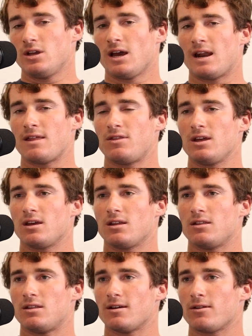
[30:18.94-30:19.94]
So yeah, and I
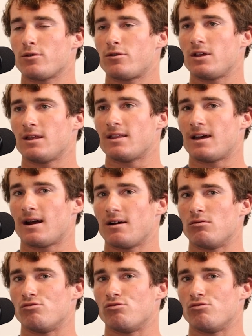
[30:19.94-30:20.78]
think the other thing that I